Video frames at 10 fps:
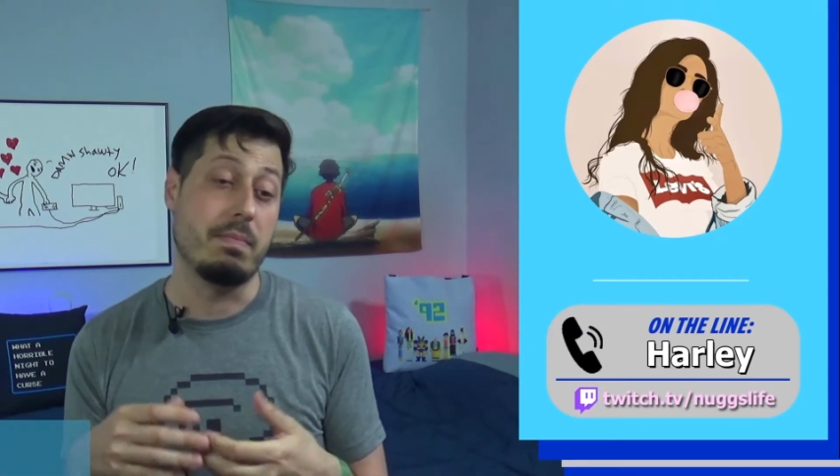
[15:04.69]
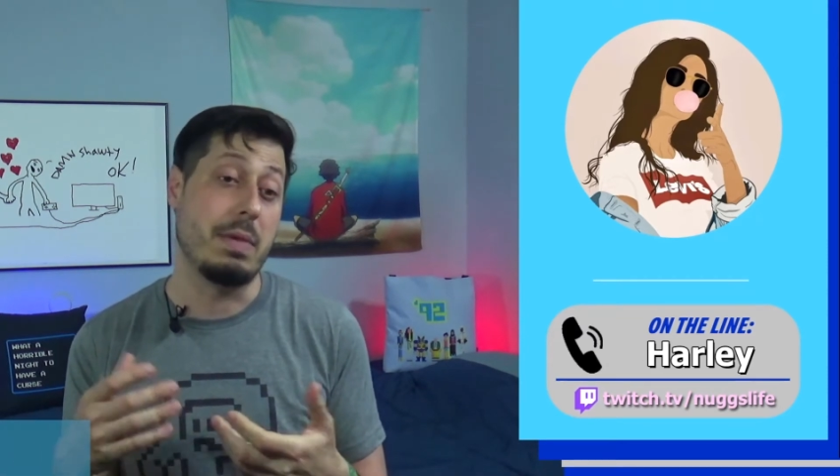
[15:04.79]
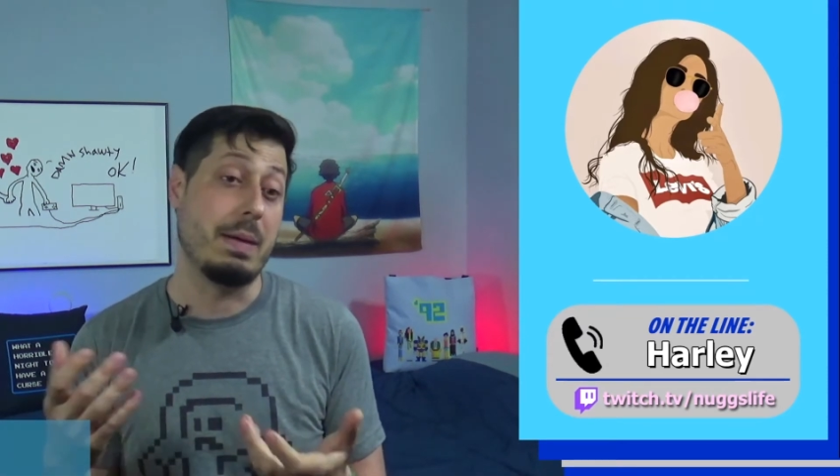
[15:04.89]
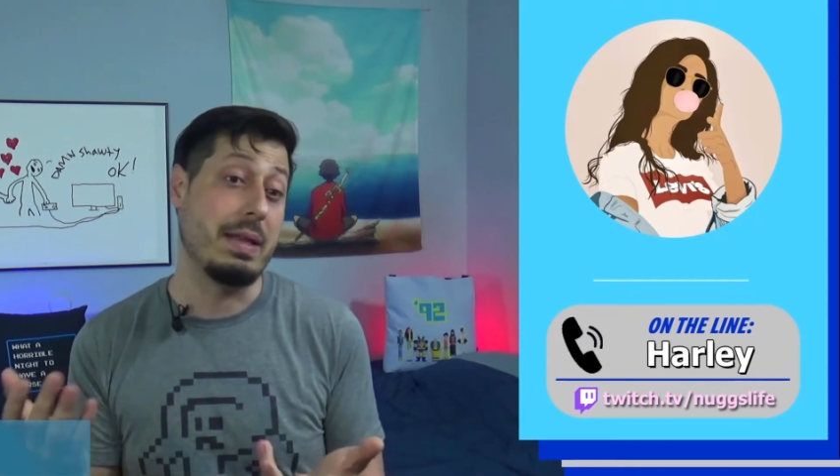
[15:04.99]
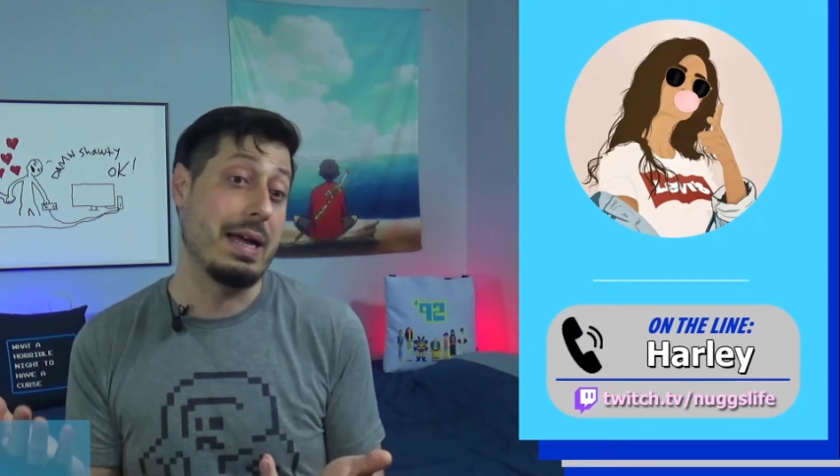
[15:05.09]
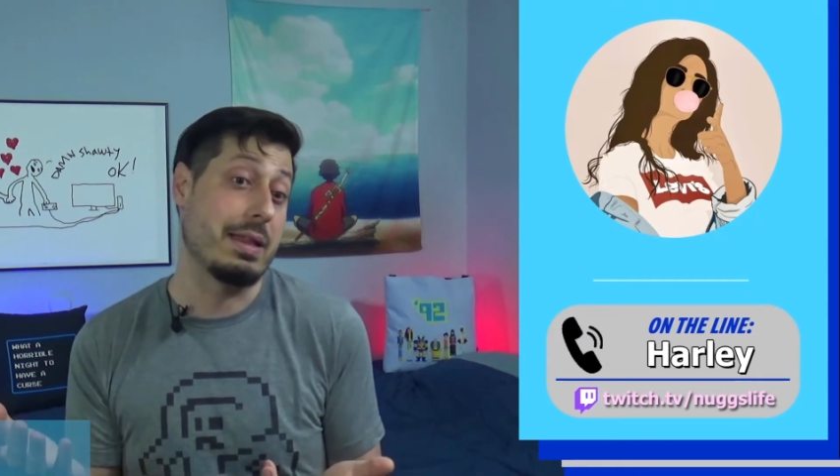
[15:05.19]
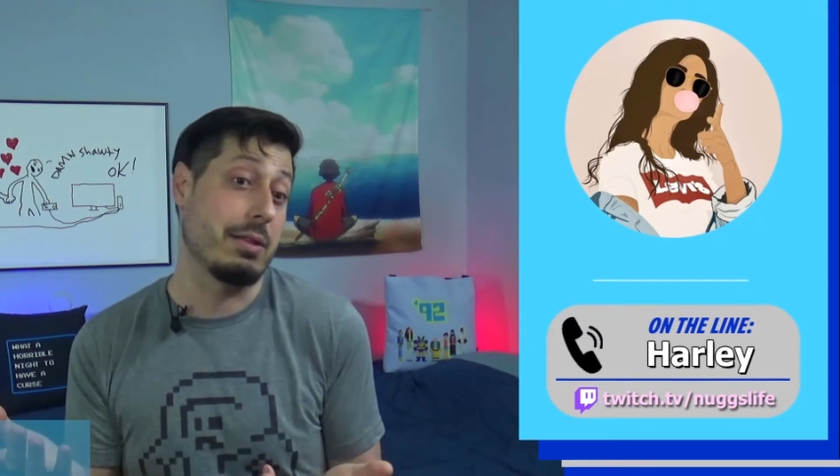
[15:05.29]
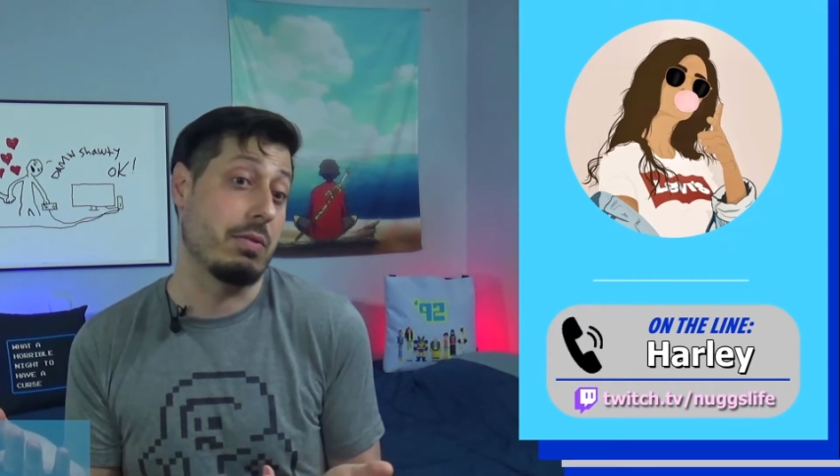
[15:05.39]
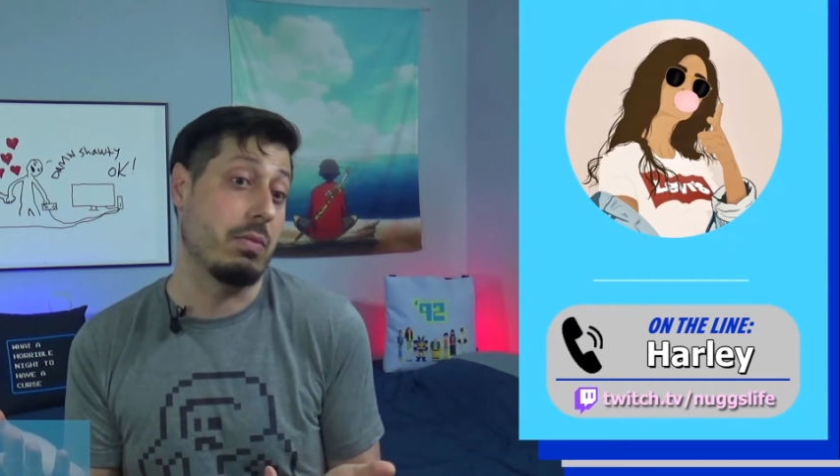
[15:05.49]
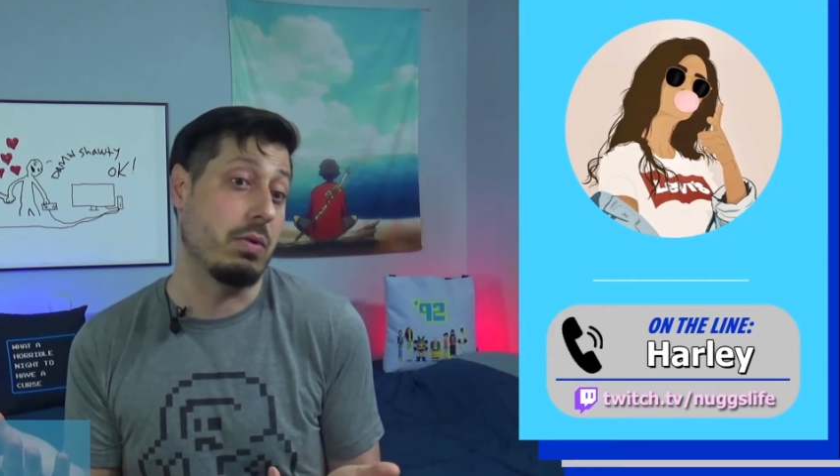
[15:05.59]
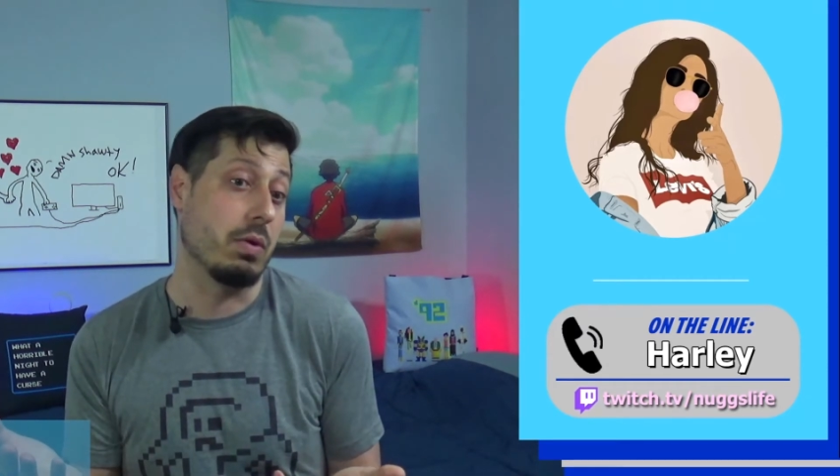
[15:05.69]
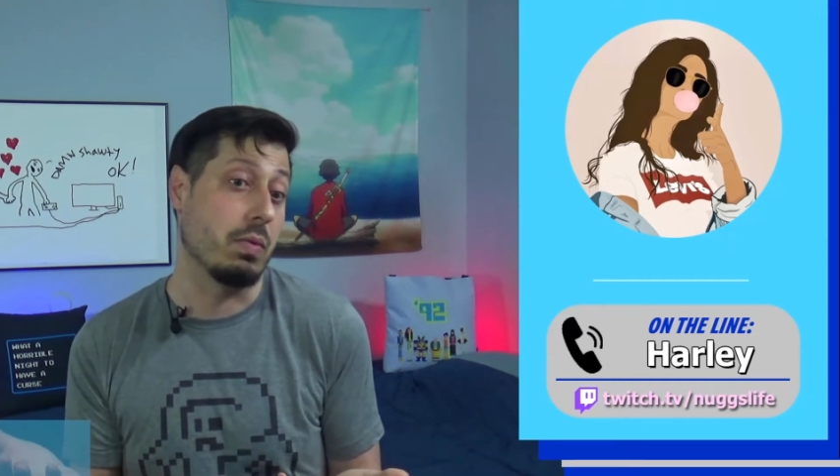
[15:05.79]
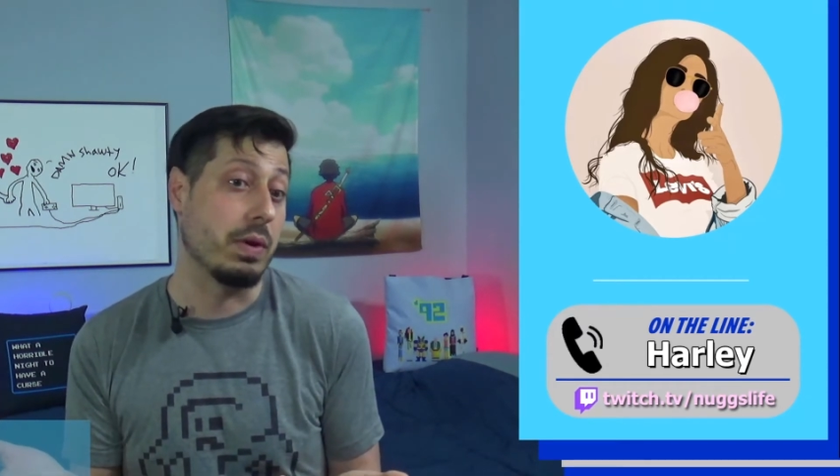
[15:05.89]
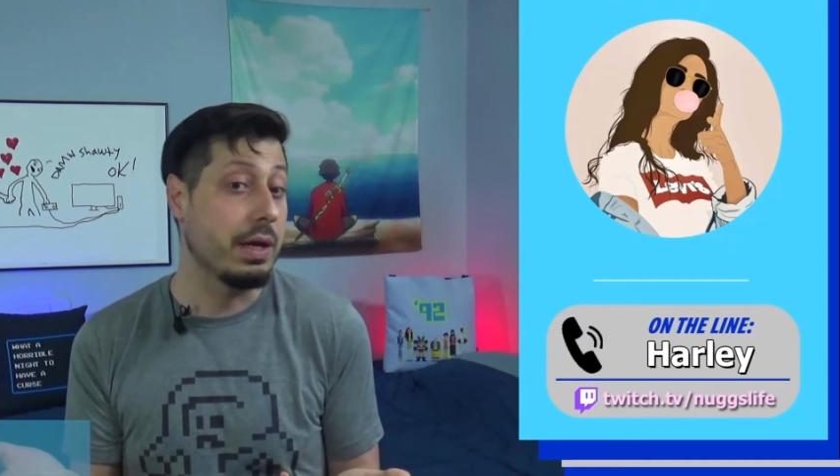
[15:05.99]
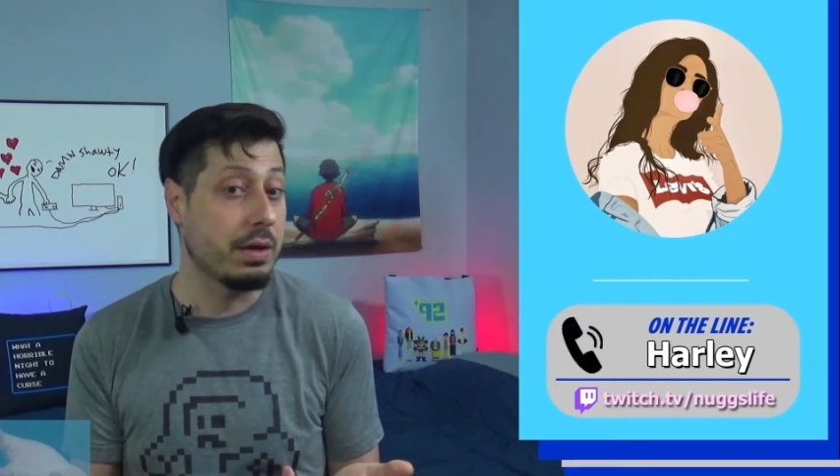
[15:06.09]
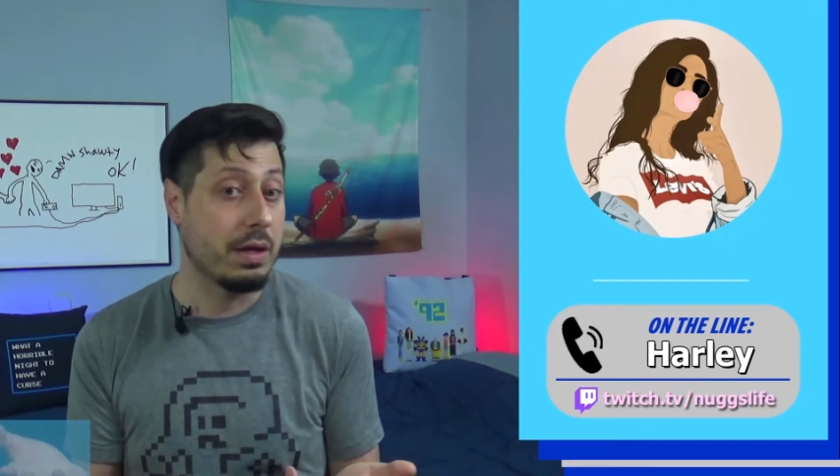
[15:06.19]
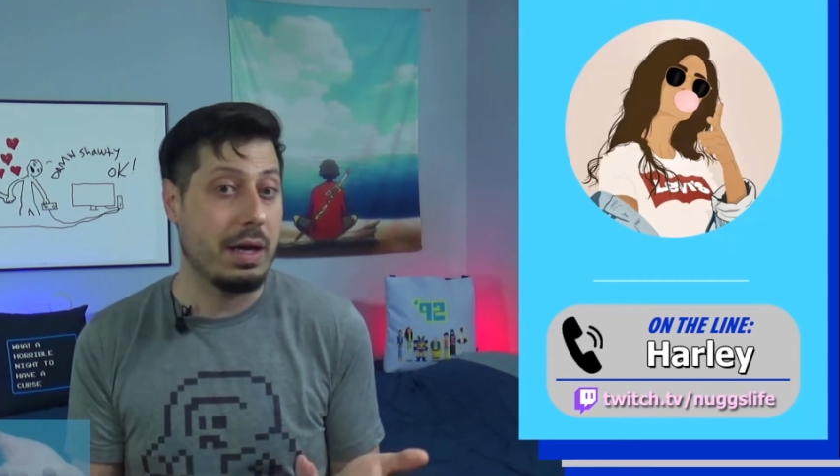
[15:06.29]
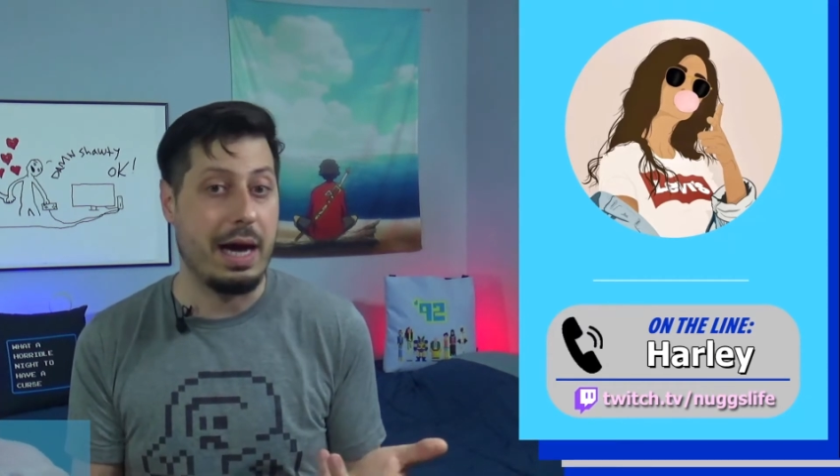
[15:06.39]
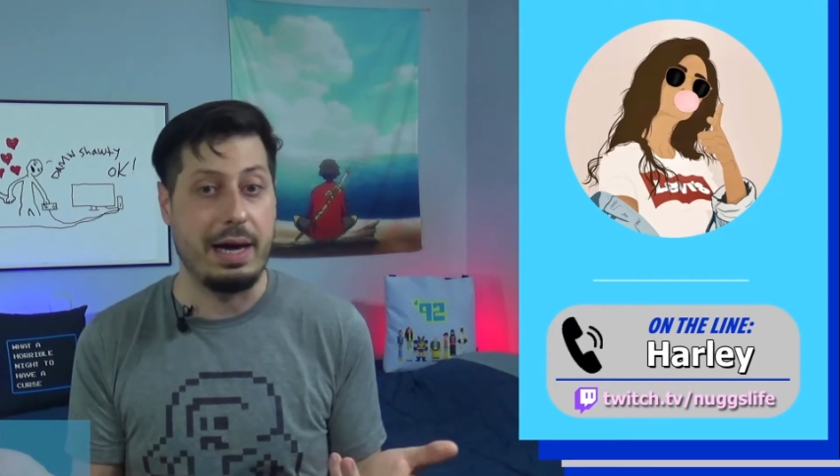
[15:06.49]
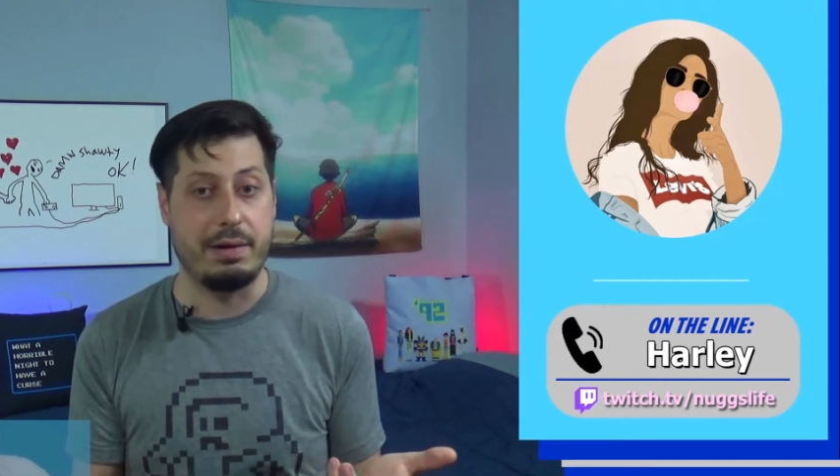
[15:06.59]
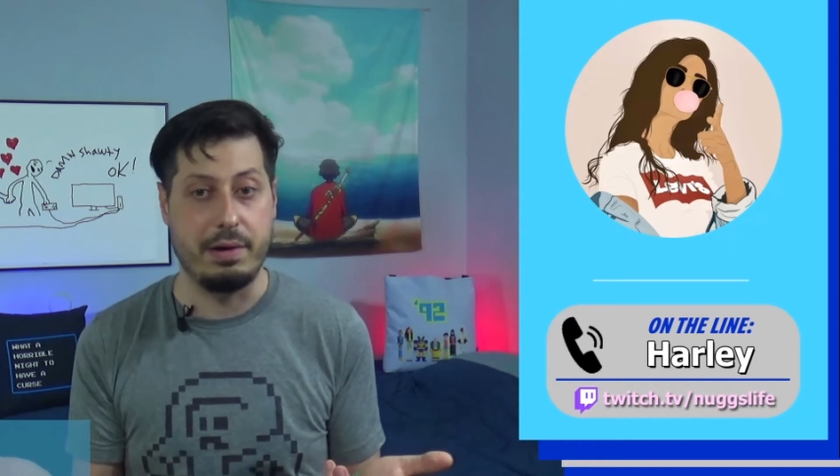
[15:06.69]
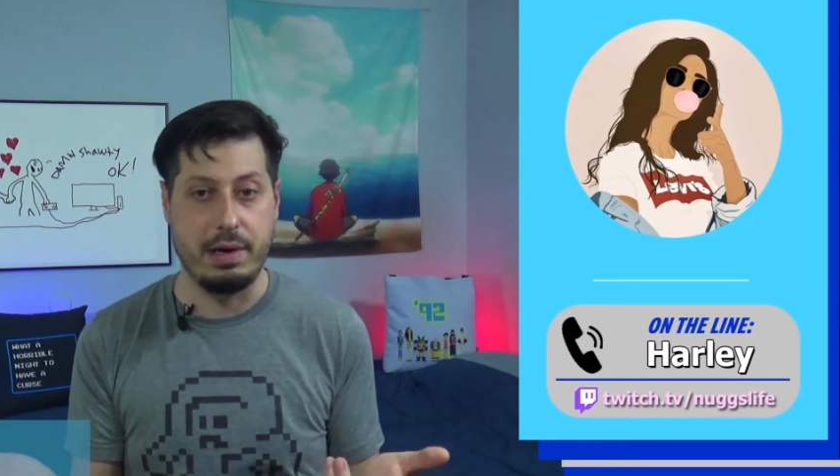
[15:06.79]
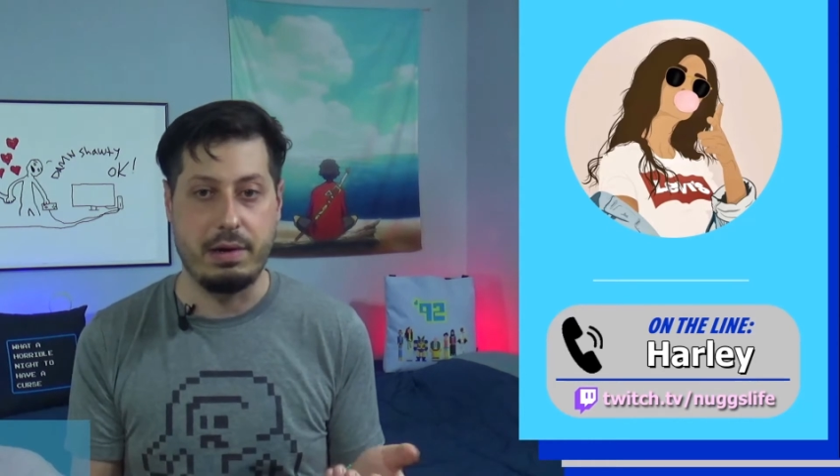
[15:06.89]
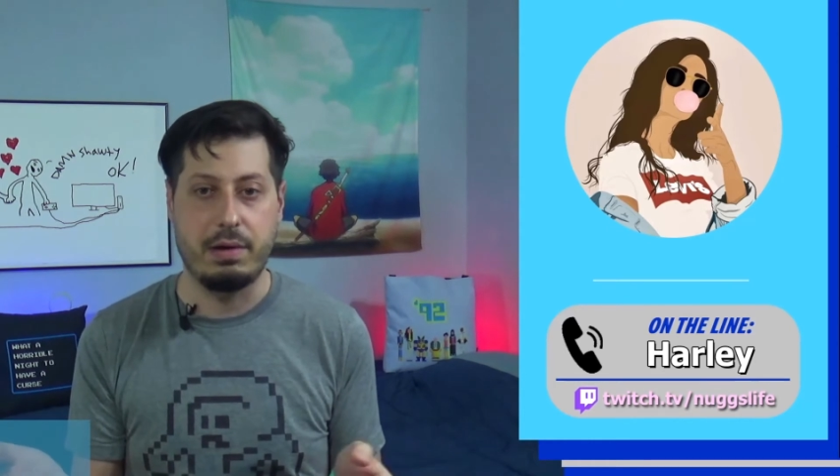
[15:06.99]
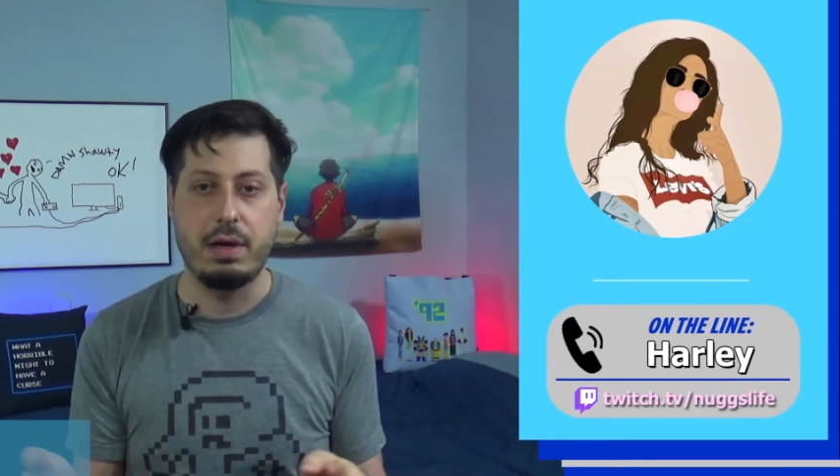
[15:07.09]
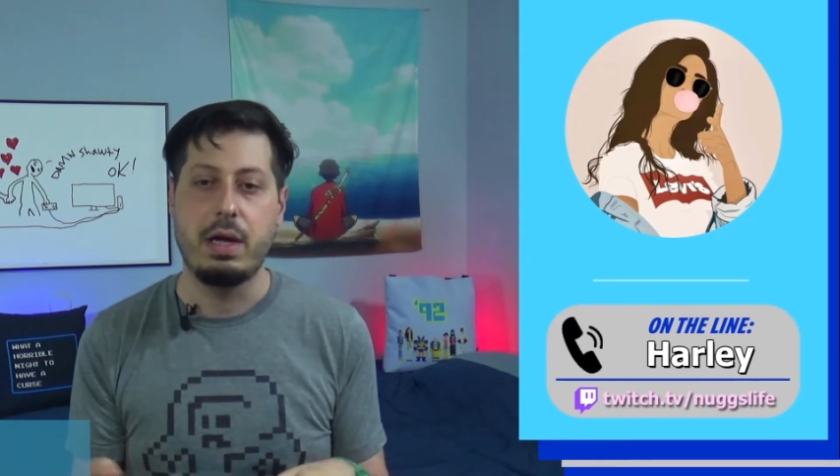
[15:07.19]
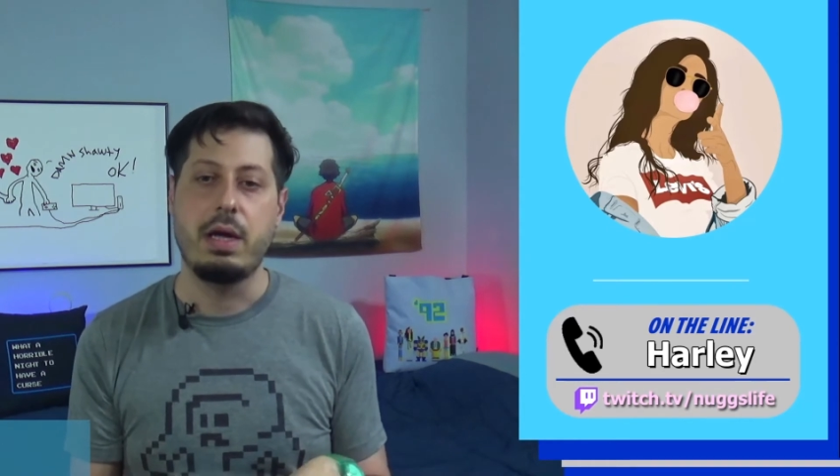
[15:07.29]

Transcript: Maybe that's a little more real. I don't know.